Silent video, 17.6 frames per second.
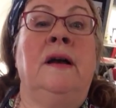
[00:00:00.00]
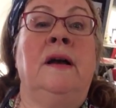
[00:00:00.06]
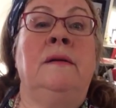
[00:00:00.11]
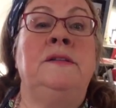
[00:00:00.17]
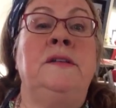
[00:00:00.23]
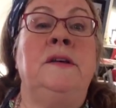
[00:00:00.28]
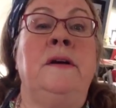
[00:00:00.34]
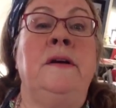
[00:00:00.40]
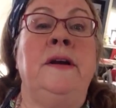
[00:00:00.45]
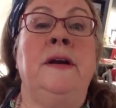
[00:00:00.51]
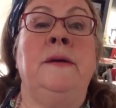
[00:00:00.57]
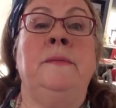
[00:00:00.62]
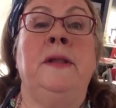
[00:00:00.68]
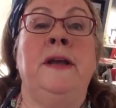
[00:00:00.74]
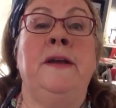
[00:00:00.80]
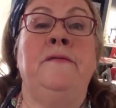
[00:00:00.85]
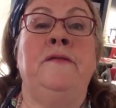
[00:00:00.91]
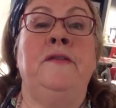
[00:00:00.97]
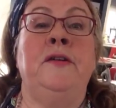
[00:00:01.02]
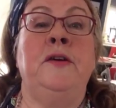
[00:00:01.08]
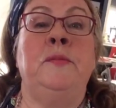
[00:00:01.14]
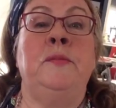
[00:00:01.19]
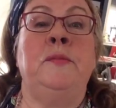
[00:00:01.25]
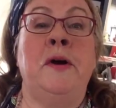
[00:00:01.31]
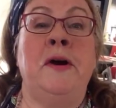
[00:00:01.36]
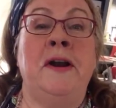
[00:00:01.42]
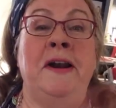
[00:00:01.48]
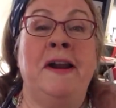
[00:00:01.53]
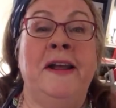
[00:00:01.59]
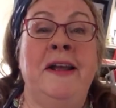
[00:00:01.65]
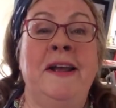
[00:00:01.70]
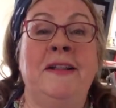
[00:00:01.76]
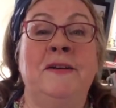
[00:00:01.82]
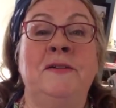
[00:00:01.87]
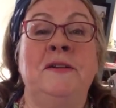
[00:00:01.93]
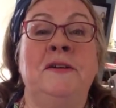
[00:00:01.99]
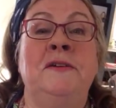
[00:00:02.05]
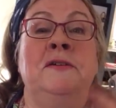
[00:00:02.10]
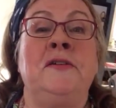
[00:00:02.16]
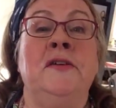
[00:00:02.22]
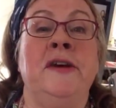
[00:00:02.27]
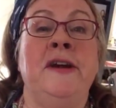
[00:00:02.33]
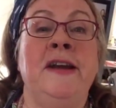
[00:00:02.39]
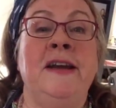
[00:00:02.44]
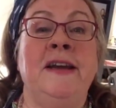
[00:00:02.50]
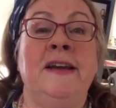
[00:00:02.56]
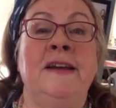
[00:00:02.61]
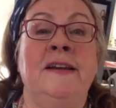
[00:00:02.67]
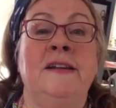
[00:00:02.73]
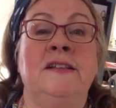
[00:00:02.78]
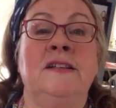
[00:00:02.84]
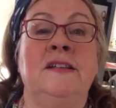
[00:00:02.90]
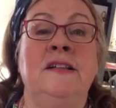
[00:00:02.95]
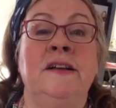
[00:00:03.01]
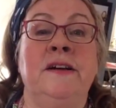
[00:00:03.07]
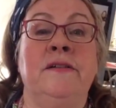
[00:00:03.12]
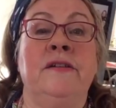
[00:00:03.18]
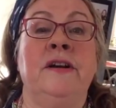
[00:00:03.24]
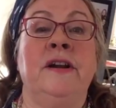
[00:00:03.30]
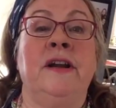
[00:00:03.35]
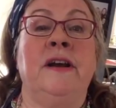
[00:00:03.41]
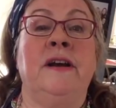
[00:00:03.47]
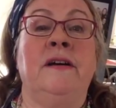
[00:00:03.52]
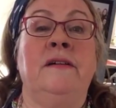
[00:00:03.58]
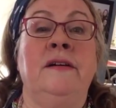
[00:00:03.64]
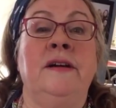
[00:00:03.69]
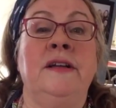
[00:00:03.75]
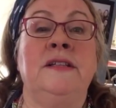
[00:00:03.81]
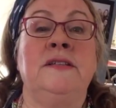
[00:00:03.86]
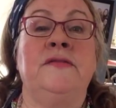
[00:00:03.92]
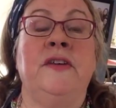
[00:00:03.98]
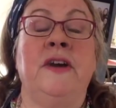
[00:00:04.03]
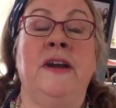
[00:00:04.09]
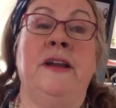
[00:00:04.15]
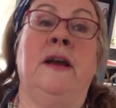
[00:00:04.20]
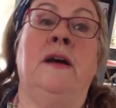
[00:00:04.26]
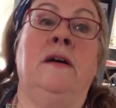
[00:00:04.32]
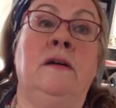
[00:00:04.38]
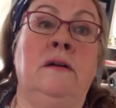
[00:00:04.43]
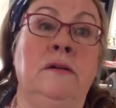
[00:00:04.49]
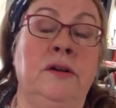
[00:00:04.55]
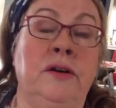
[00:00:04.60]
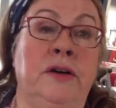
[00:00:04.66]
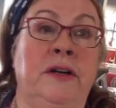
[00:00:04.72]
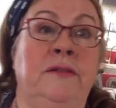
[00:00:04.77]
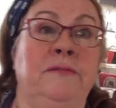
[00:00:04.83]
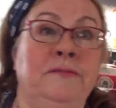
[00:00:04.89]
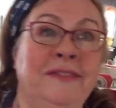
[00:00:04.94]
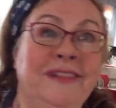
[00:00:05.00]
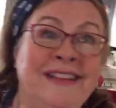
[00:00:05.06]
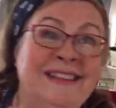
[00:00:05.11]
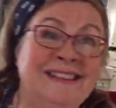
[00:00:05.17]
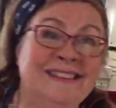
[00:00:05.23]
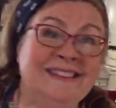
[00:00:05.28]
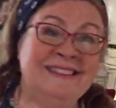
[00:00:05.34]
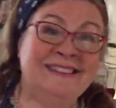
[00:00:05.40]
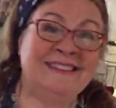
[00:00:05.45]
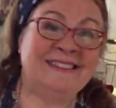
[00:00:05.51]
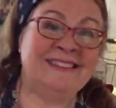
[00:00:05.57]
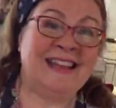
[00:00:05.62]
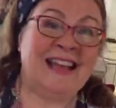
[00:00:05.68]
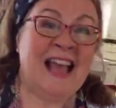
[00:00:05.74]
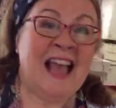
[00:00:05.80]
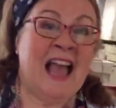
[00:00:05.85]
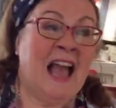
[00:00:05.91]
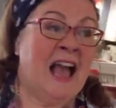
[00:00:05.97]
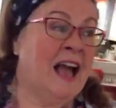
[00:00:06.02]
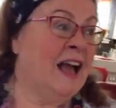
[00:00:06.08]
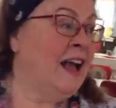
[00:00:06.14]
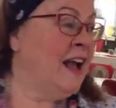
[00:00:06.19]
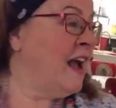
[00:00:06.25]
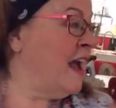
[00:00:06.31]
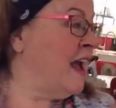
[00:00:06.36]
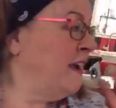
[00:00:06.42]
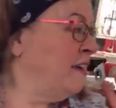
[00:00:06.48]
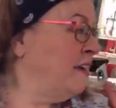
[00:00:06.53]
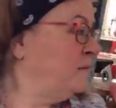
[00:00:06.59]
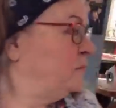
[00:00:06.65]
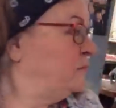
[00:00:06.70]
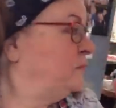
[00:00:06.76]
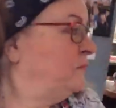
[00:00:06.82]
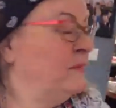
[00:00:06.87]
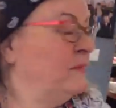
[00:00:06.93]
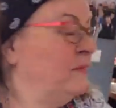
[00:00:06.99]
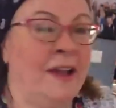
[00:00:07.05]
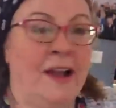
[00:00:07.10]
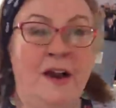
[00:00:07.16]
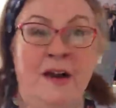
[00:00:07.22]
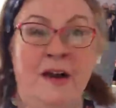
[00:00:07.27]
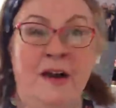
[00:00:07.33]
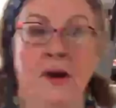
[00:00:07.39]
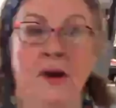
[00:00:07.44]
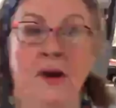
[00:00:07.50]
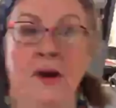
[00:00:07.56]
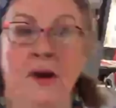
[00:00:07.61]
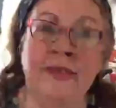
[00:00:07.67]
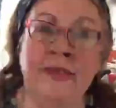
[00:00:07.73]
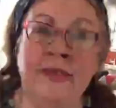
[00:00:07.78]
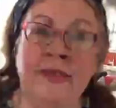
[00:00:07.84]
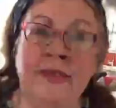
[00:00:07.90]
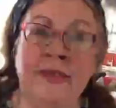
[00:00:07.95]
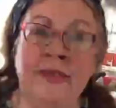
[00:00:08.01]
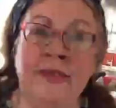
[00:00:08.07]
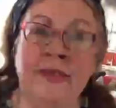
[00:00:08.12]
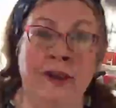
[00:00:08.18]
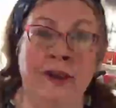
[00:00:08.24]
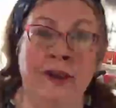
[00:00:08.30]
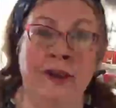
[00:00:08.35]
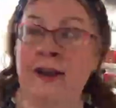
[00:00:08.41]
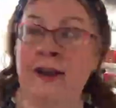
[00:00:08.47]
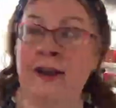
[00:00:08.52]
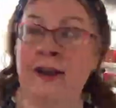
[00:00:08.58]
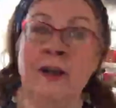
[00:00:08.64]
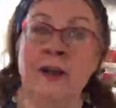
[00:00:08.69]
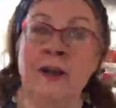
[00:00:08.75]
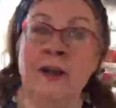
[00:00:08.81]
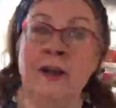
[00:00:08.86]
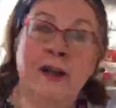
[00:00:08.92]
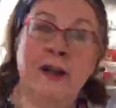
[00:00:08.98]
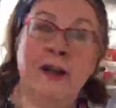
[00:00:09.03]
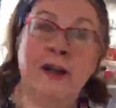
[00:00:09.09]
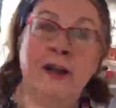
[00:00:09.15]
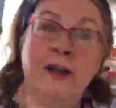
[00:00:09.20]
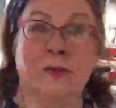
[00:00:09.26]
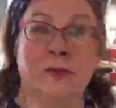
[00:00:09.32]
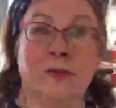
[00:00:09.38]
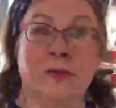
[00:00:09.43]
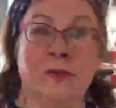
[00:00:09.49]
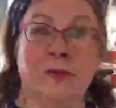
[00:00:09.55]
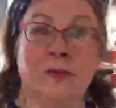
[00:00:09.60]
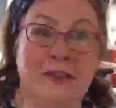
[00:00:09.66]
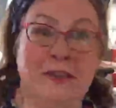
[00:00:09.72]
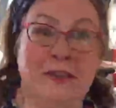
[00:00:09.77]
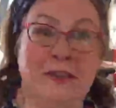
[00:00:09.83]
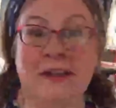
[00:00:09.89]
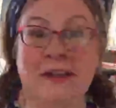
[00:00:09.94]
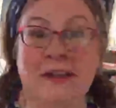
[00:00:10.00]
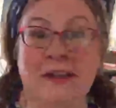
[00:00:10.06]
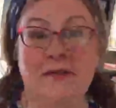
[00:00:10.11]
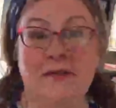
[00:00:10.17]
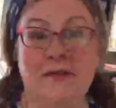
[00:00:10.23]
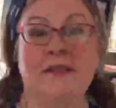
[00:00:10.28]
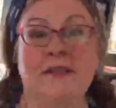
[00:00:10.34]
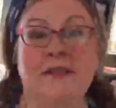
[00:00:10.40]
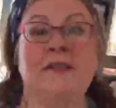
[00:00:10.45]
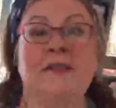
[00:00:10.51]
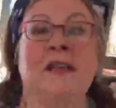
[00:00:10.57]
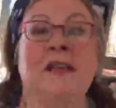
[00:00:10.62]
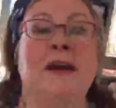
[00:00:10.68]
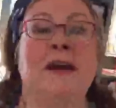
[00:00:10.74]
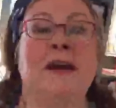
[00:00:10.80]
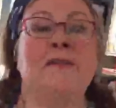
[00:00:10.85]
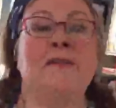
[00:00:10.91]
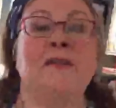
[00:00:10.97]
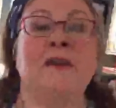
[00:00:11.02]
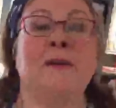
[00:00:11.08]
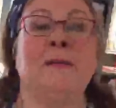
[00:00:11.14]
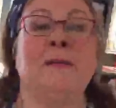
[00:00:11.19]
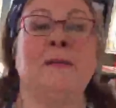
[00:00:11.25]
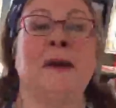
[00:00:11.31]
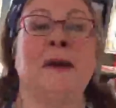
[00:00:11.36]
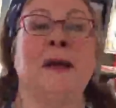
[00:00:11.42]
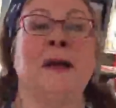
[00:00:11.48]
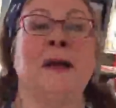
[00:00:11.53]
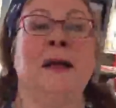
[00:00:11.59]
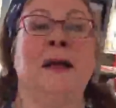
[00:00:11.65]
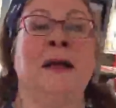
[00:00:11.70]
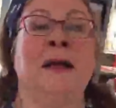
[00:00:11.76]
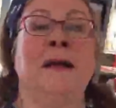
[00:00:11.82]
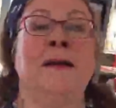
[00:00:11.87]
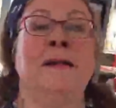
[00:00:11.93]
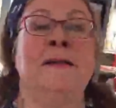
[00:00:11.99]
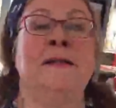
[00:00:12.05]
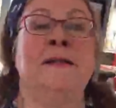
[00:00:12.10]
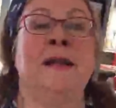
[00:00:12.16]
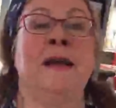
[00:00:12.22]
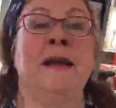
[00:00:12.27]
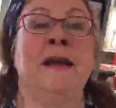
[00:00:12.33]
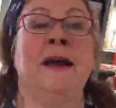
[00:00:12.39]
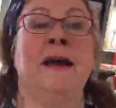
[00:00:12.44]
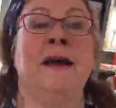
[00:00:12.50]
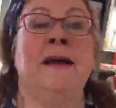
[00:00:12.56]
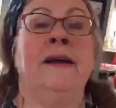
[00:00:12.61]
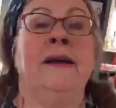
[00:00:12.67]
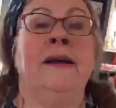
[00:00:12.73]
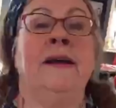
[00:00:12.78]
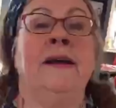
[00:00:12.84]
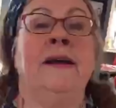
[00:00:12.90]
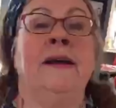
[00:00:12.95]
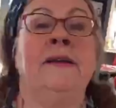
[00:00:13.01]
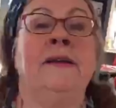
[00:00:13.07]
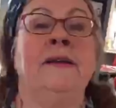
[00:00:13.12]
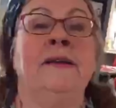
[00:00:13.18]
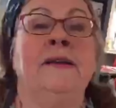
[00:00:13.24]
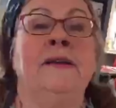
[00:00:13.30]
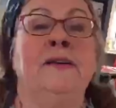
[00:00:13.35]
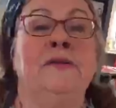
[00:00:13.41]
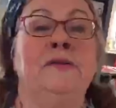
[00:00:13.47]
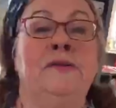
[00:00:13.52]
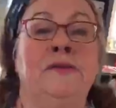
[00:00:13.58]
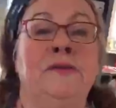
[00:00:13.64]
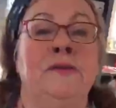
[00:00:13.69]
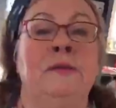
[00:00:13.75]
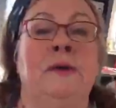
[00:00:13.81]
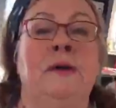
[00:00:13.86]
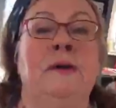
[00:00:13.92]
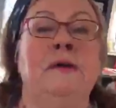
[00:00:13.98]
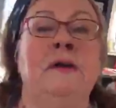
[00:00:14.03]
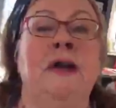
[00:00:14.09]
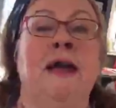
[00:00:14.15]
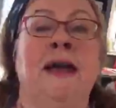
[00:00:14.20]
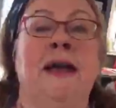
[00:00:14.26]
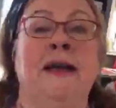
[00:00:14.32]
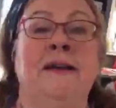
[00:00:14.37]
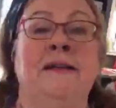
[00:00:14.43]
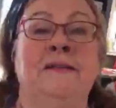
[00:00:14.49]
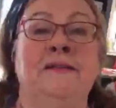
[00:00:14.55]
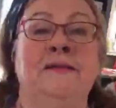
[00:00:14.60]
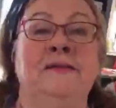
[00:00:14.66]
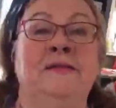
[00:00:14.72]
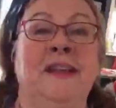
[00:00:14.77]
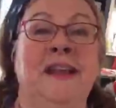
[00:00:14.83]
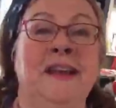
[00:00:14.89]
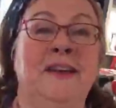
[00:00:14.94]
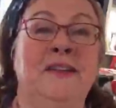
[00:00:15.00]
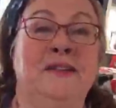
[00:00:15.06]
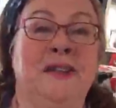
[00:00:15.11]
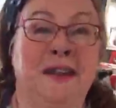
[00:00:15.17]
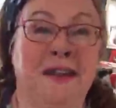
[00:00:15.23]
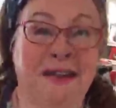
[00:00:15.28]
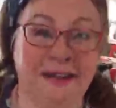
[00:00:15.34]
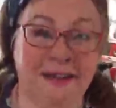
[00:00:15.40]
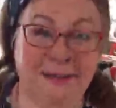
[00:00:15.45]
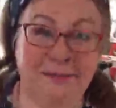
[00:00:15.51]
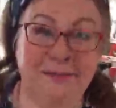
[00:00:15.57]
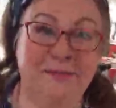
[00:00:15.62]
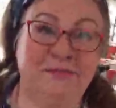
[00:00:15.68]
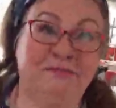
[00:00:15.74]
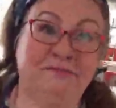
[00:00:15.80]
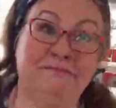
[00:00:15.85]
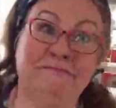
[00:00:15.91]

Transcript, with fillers: I'm sorry I'm late for the party. Hello, Little Creek. It's clearer now. It's fine now. Oh, good. uh, I, I don't have anything else running. I wouldn't let my husband put the T V on that uses the live stream. Stay on YouTube. Okay, thank you, Diana.